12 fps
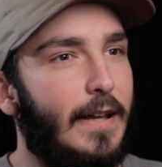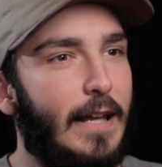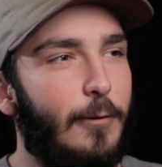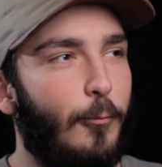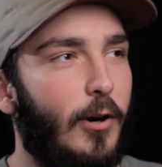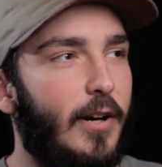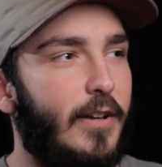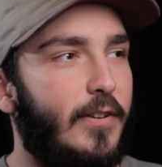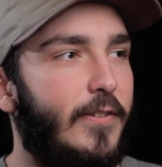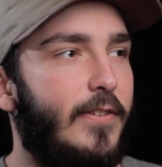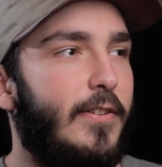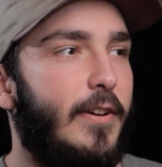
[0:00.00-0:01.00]
It
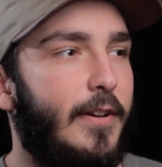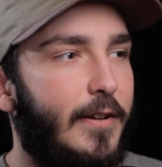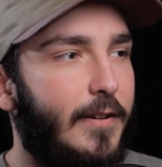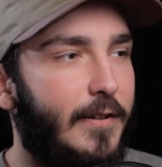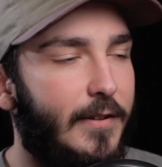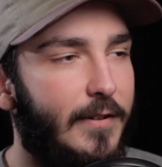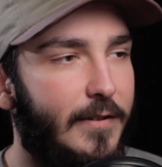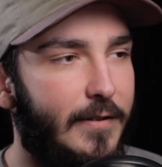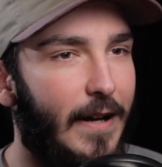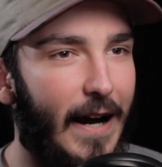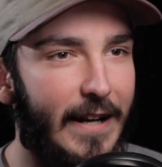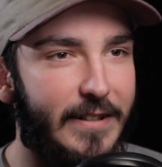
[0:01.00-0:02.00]
was.
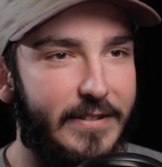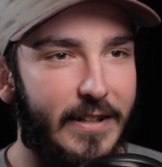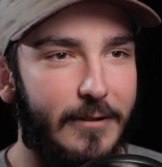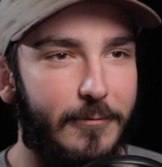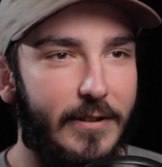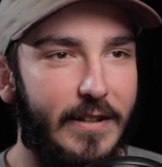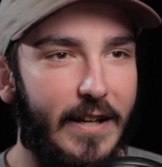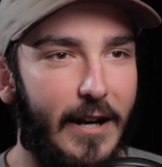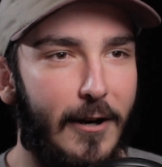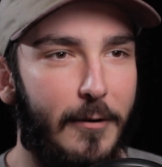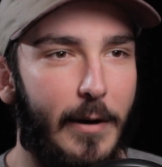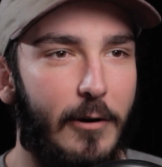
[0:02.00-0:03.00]
I just didn't really
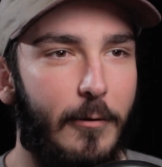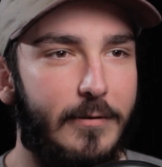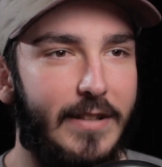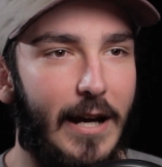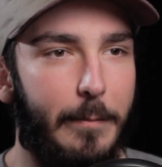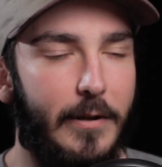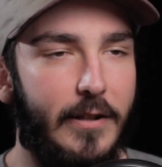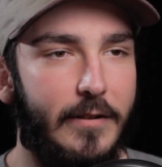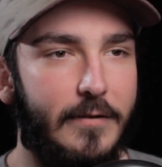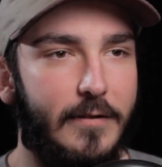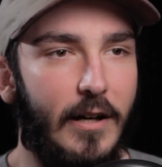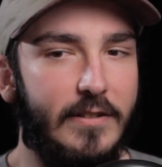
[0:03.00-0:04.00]
care about what was
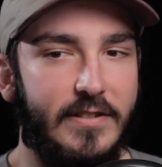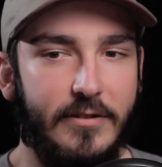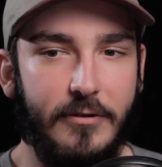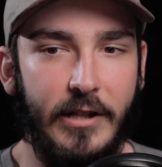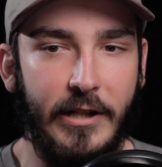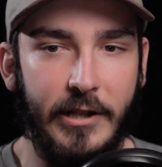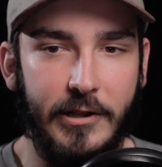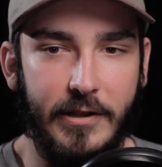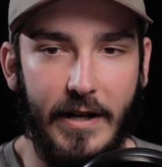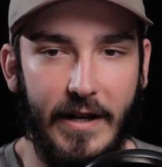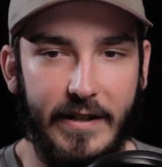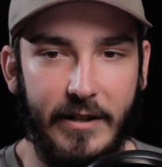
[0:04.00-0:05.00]
happening on screen.
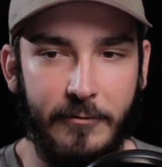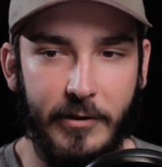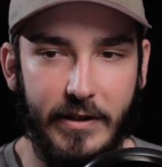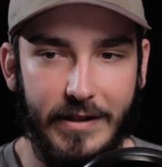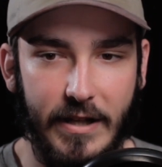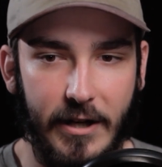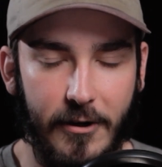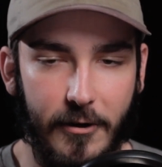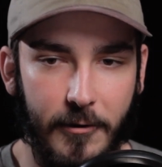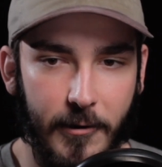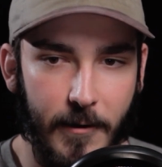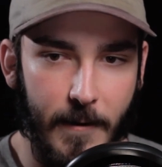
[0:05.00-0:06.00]
I didn't really
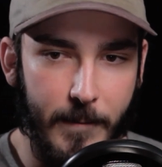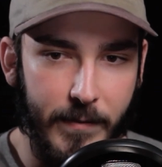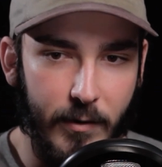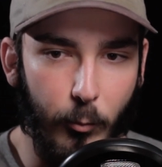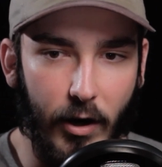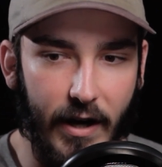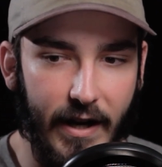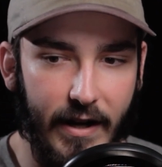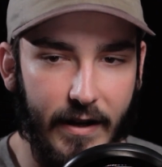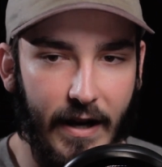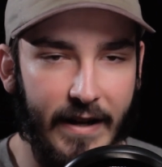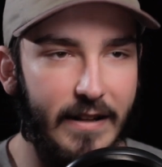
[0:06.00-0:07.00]
care
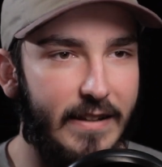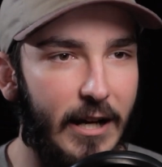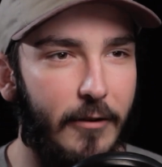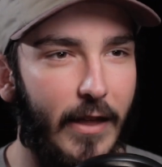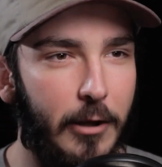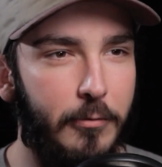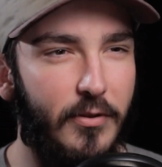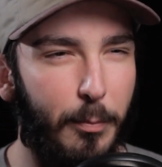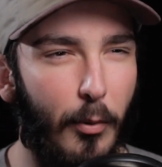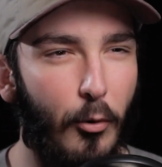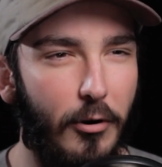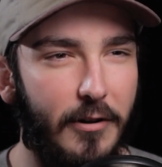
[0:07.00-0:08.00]
why. I didn't care that he was
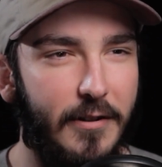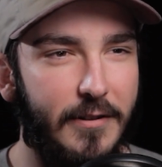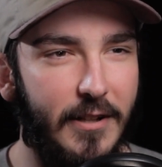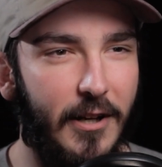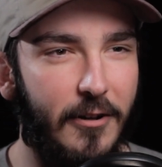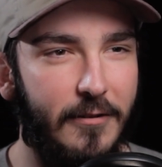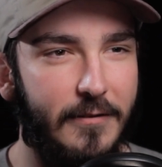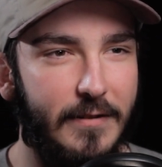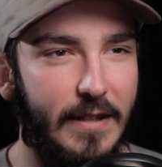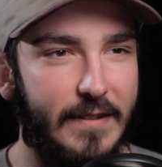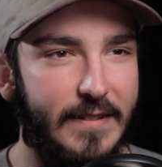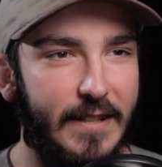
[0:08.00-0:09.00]
bored. You know,
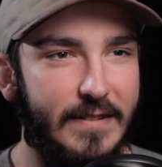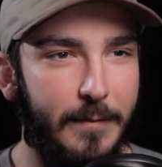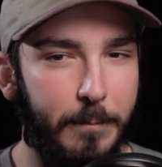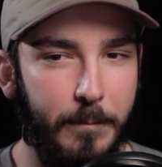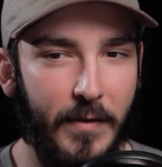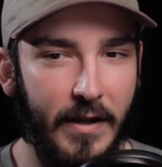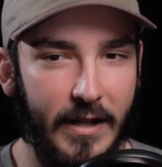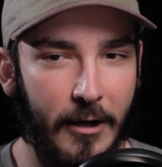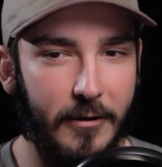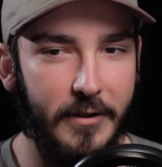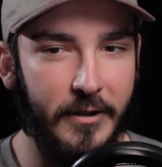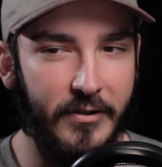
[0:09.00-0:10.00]
the
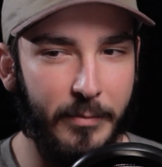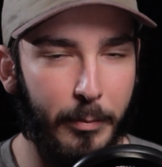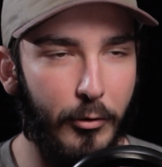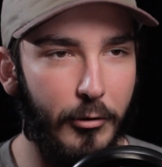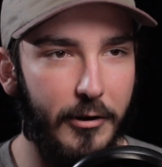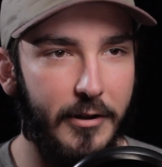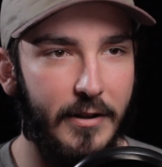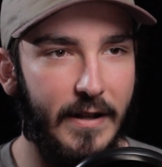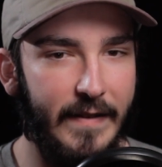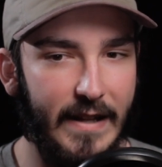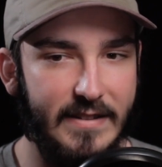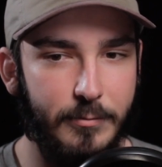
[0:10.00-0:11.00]
character is bored,
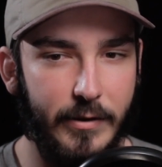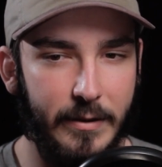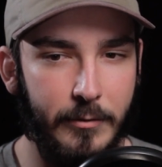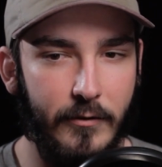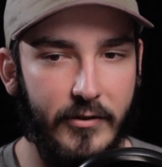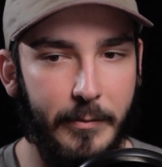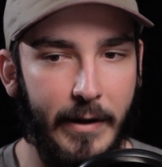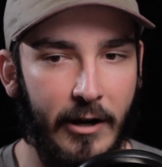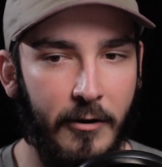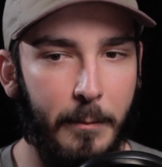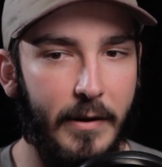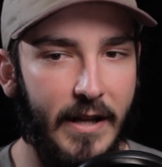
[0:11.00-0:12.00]
and that's what the movie's about.